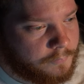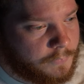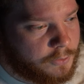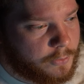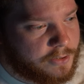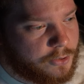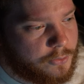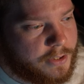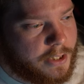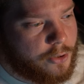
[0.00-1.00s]
So as you
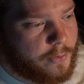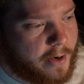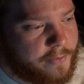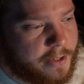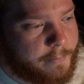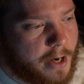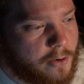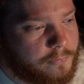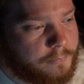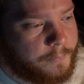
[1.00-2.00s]
see, you have the
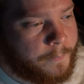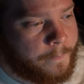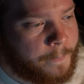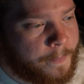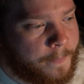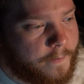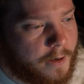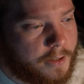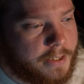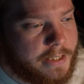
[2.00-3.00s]
amount
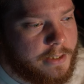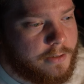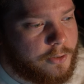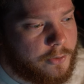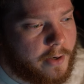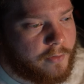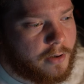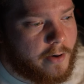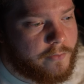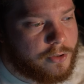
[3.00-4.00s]
on E, you have a
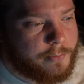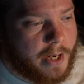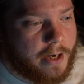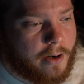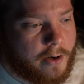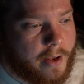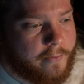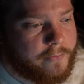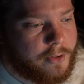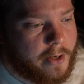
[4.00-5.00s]
coverage paid on
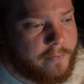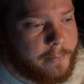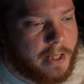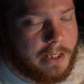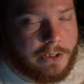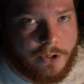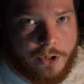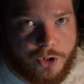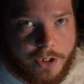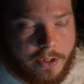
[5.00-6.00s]
F, and you have a balance
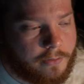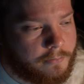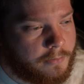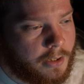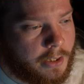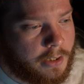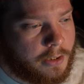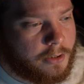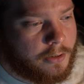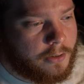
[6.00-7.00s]
on G.
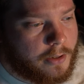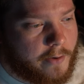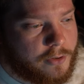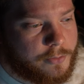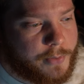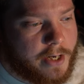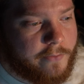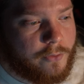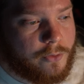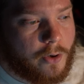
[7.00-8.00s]
Coverage paid, if
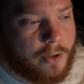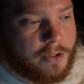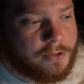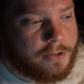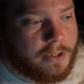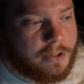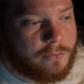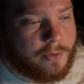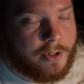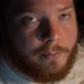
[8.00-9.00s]
you notice, is
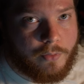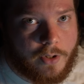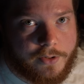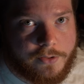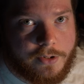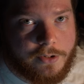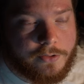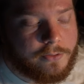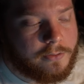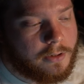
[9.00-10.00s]
within
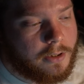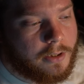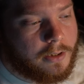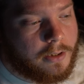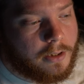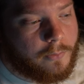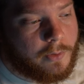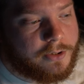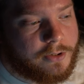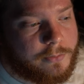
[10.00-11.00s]
parentheses. And
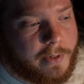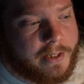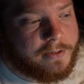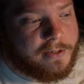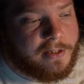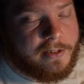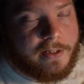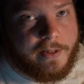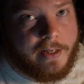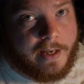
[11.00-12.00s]
what this means in
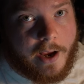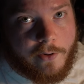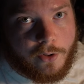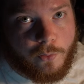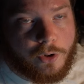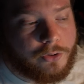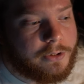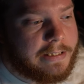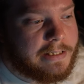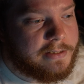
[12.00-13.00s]
the accounting world
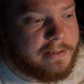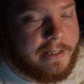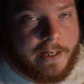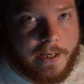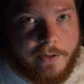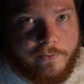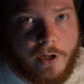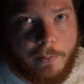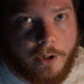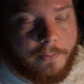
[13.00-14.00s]
is a negative number.